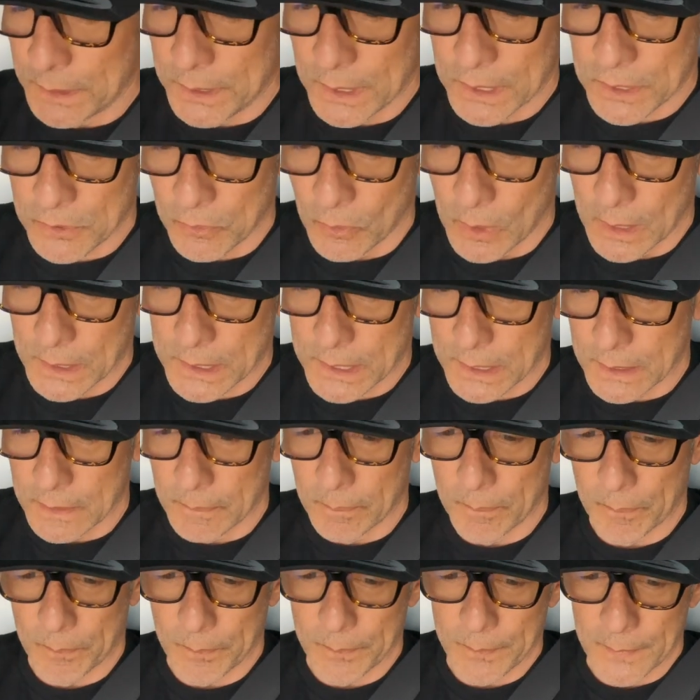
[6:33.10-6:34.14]
it just wasn't.
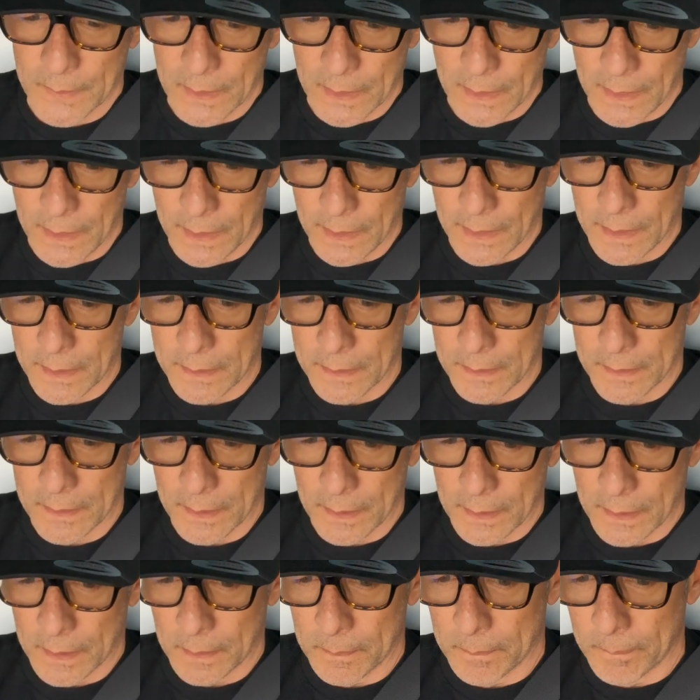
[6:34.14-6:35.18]
And
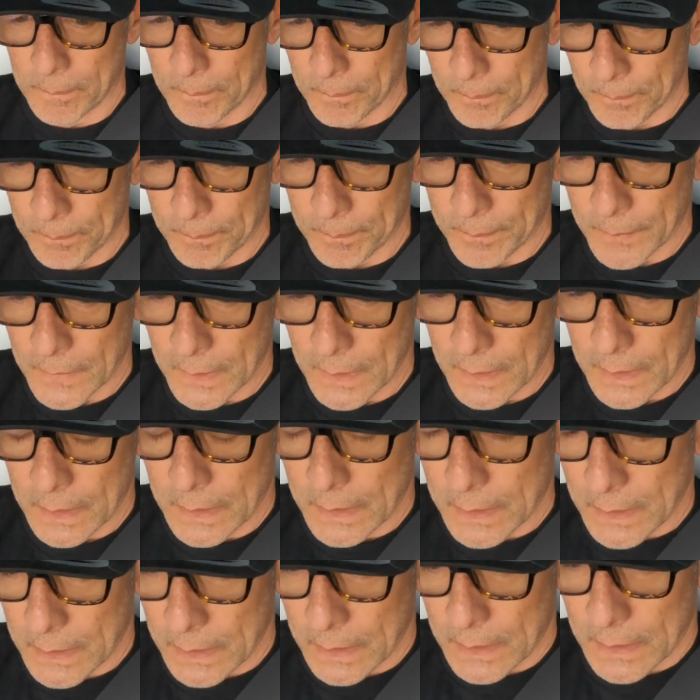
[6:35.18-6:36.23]

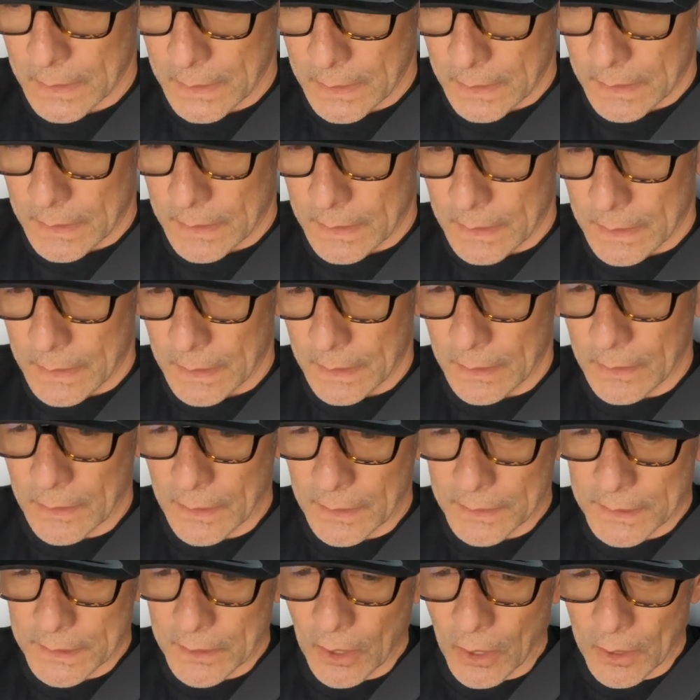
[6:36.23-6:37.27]

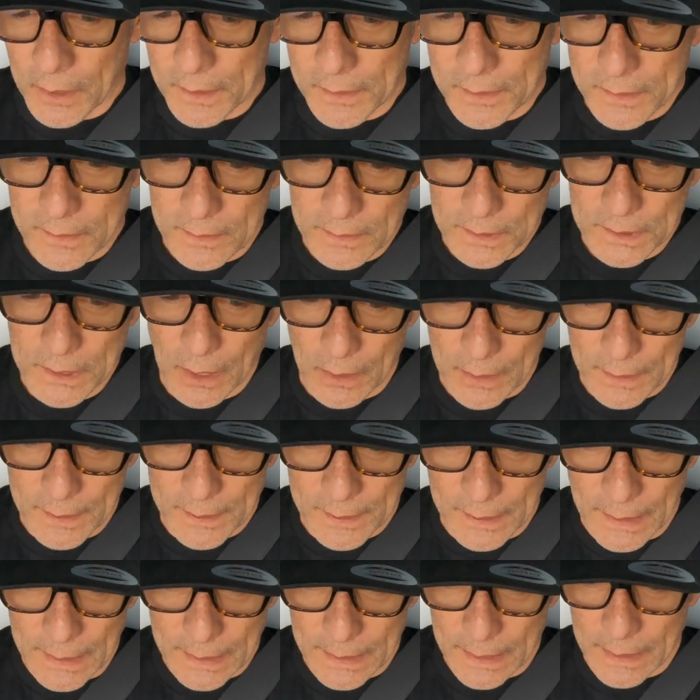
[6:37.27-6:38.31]
I started
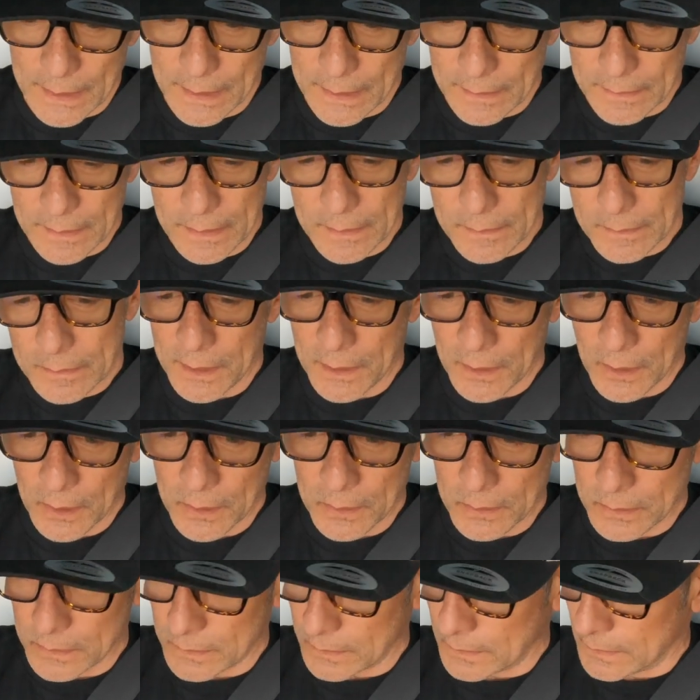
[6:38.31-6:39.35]
thinking, you
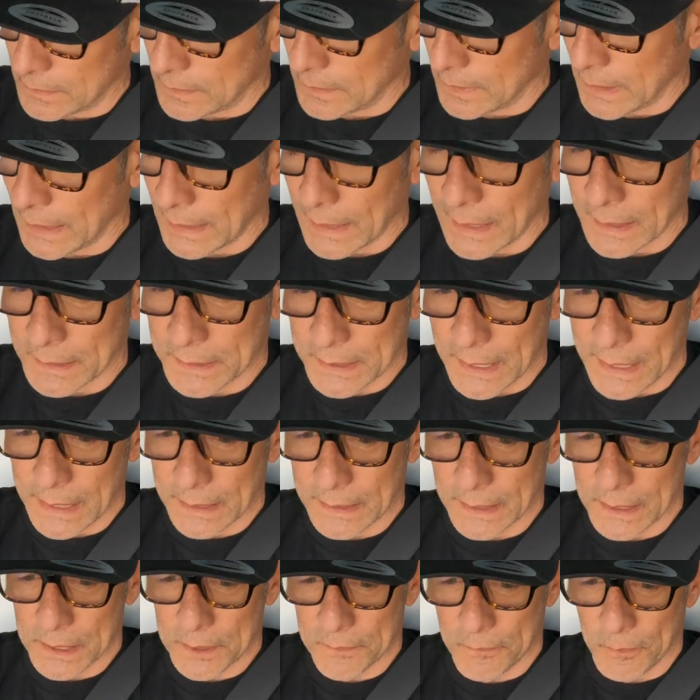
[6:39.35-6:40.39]
know, I gotta
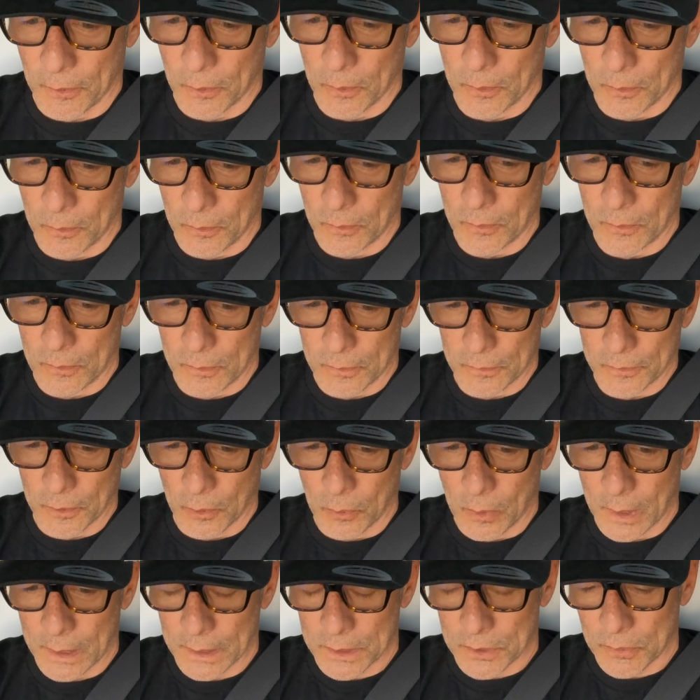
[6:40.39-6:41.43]
take this for
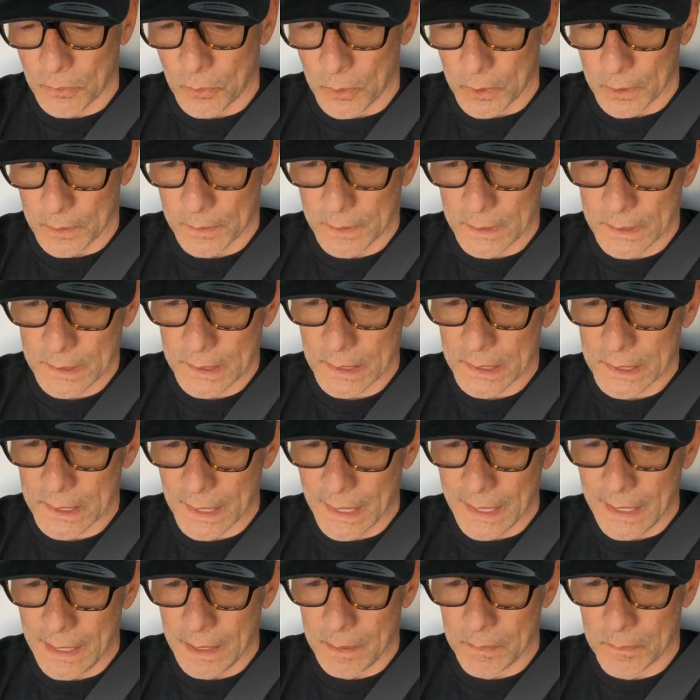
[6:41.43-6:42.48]
what it's worth. This is
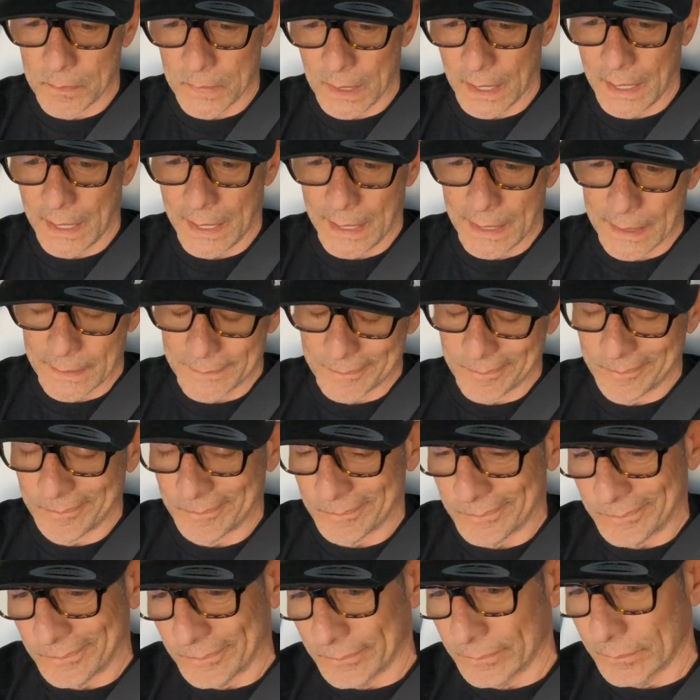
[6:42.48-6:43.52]
aimed at
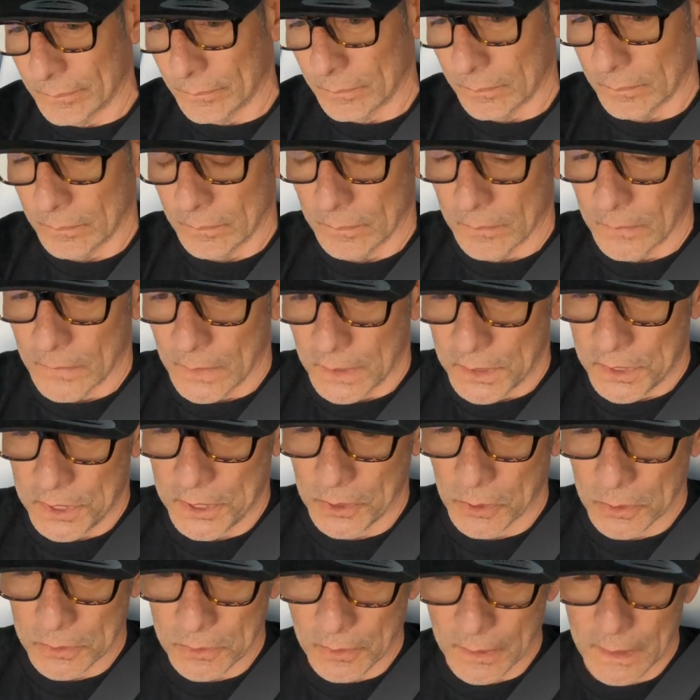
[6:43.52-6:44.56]

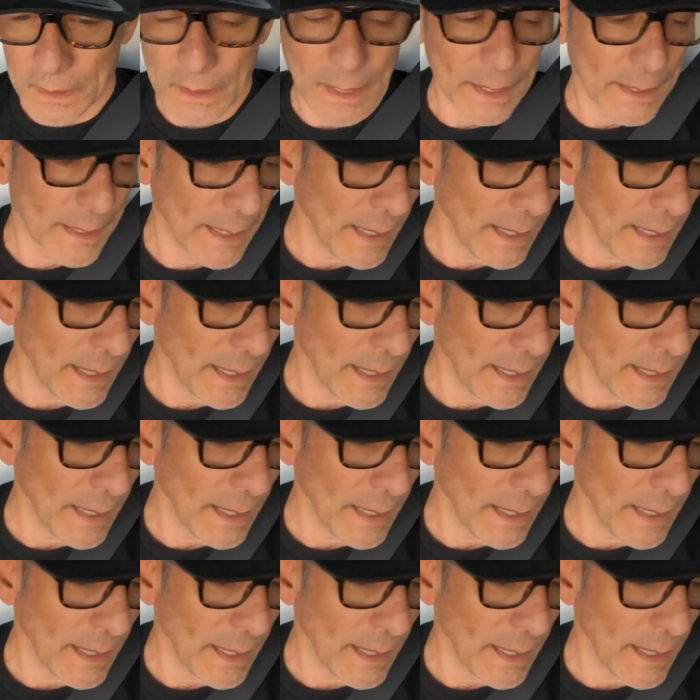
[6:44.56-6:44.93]
children, I